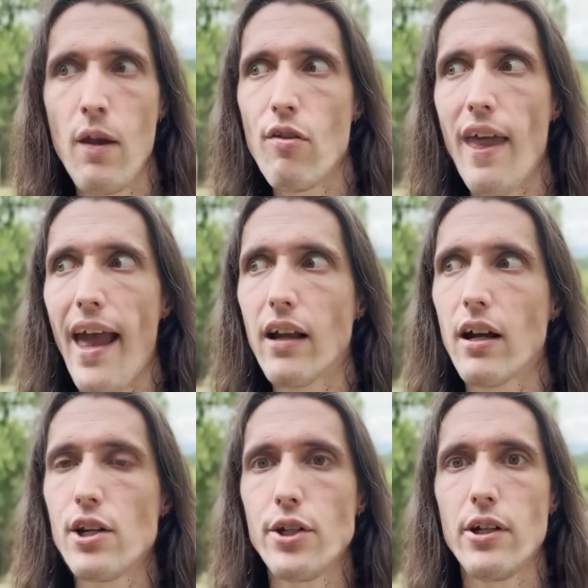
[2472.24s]
That
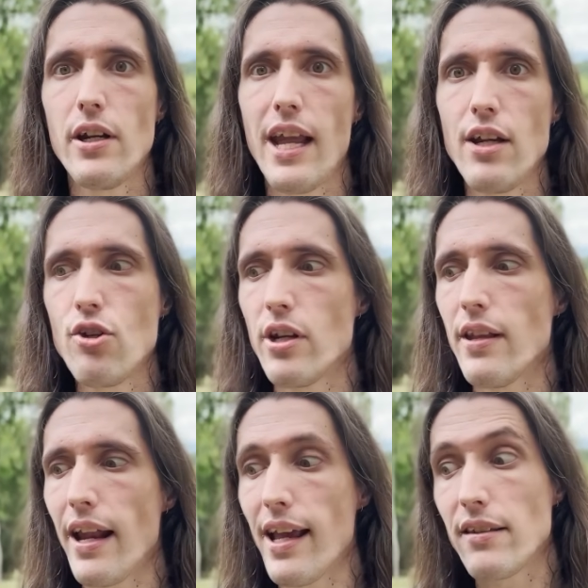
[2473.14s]
country or nation
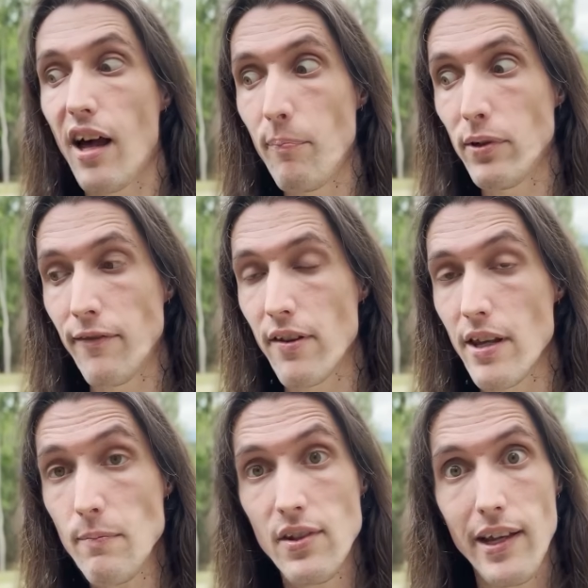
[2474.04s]
that has uplifted
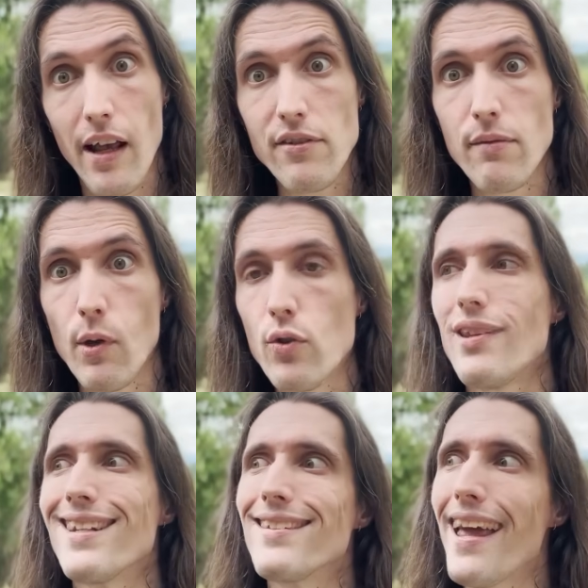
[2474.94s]
themselves the most,
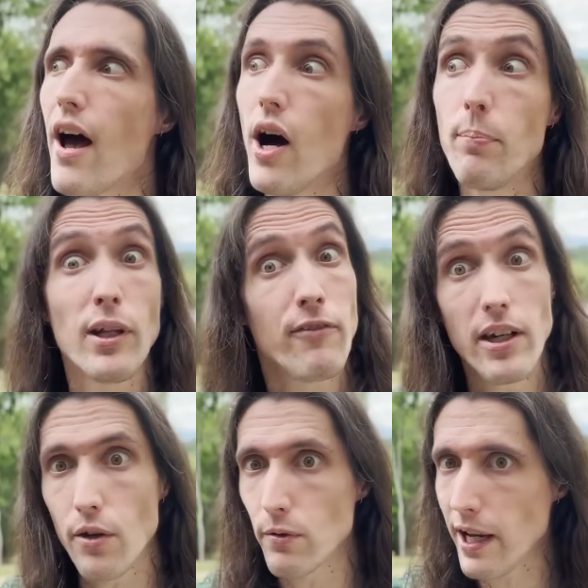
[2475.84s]
that is now uplifting
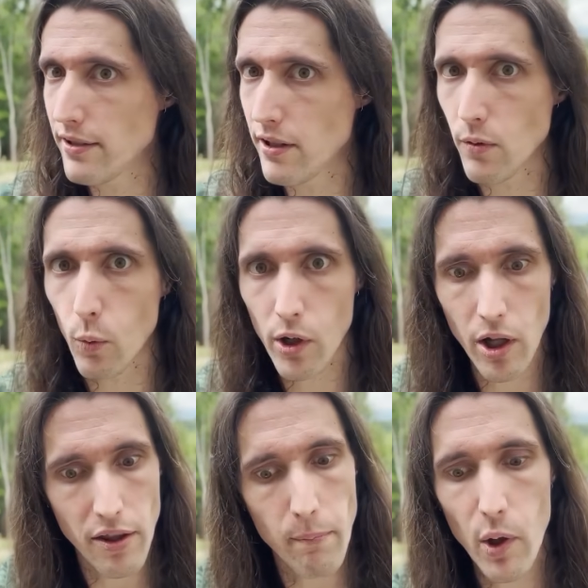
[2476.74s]
the rest of the
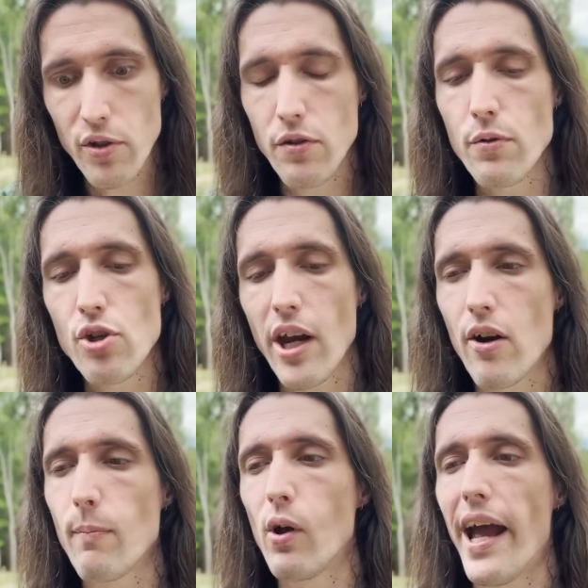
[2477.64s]
world the most through
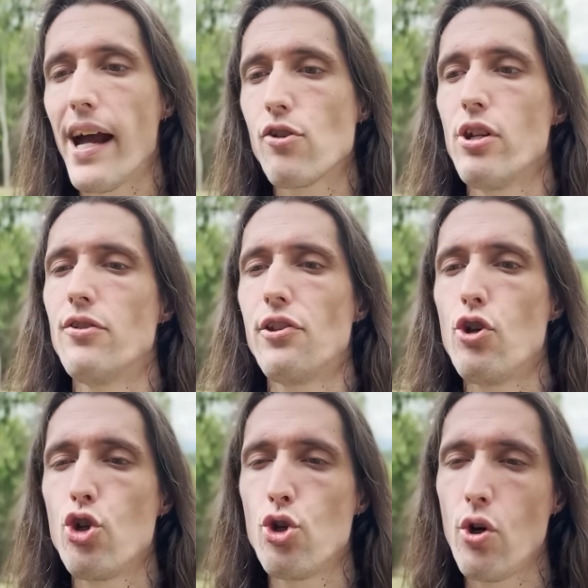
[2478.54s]
charitable actions,
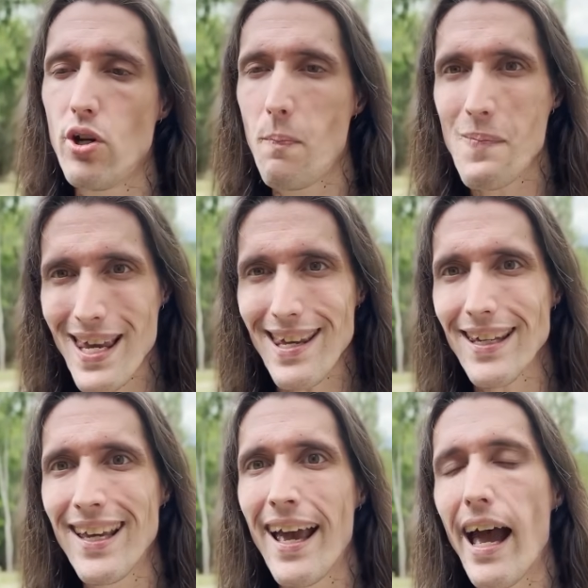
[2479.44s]
should be
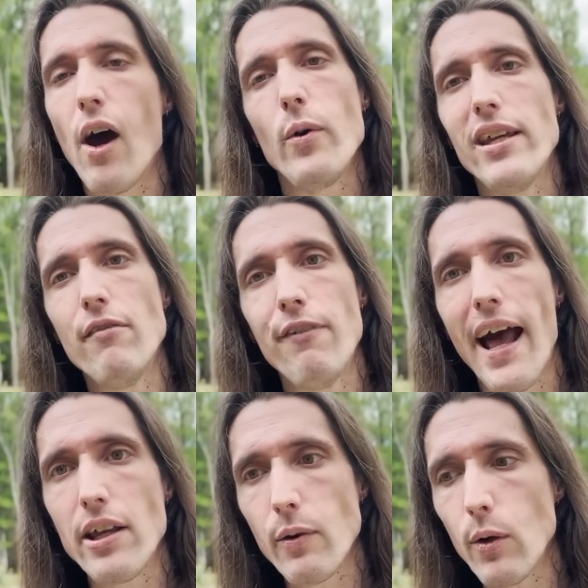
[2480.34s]
how we
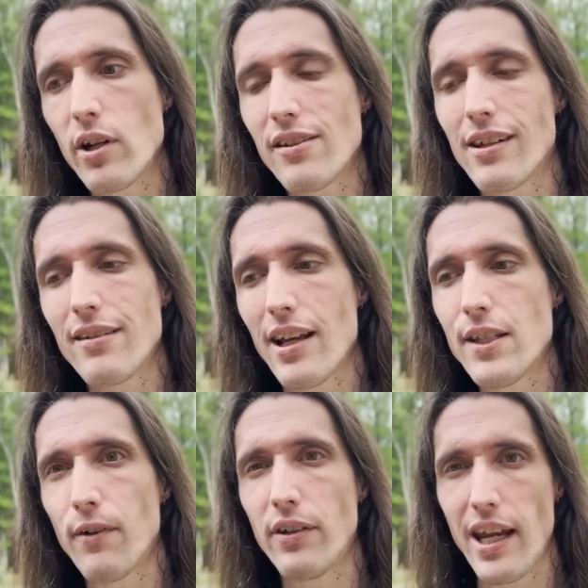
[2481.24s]
evaluate what a
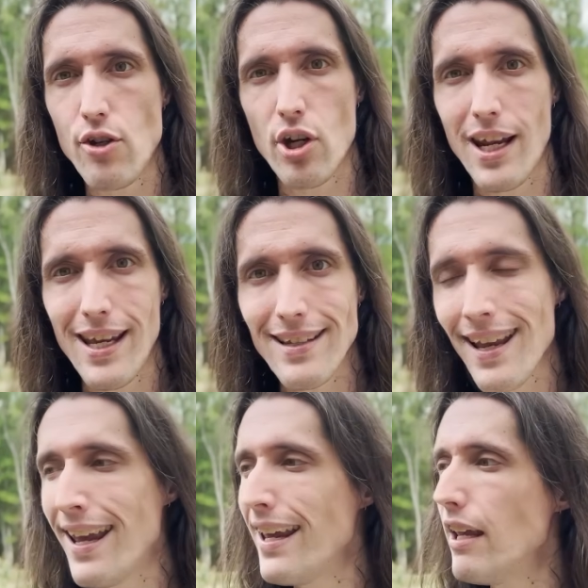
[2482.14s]
successful nation is.
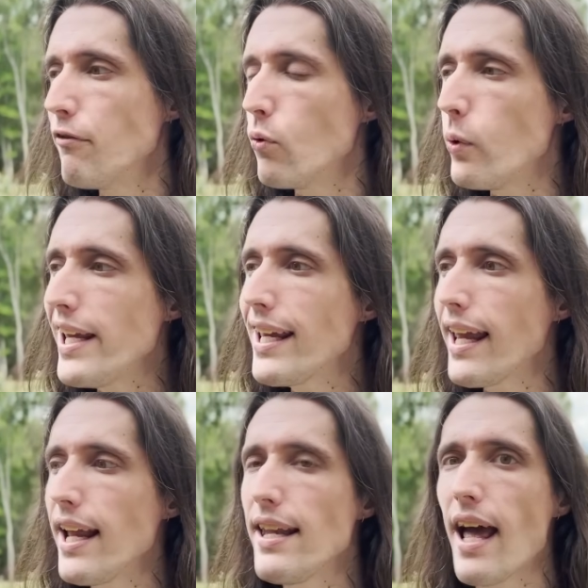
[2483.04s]
If we
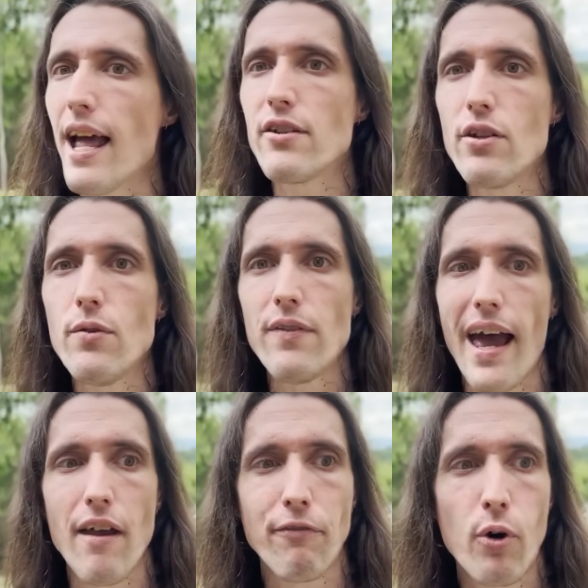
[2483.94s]
cannot do
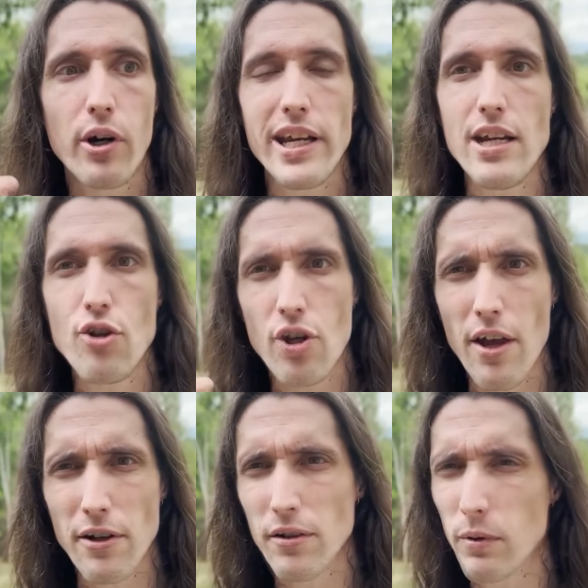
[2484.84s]
that for each
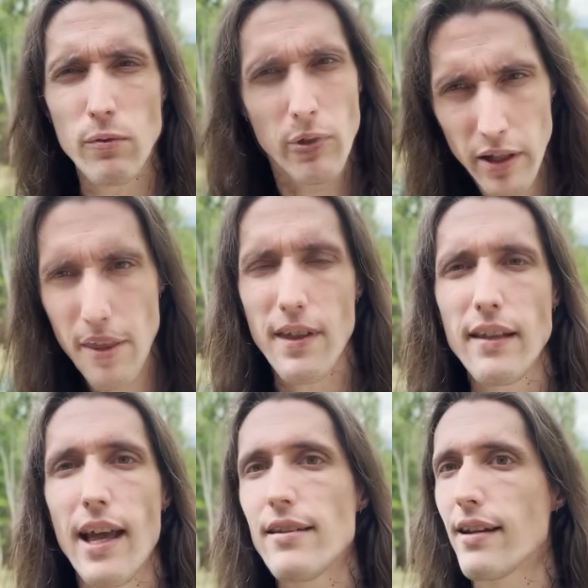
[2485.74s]
other, do we really think
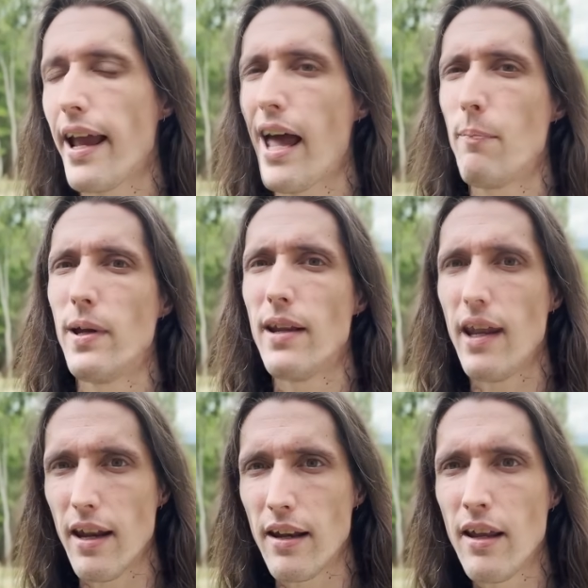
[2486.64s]
that's going to happen
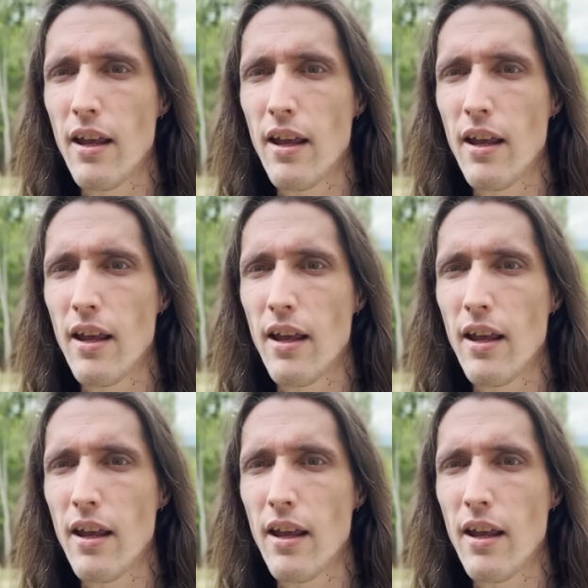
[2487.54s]
in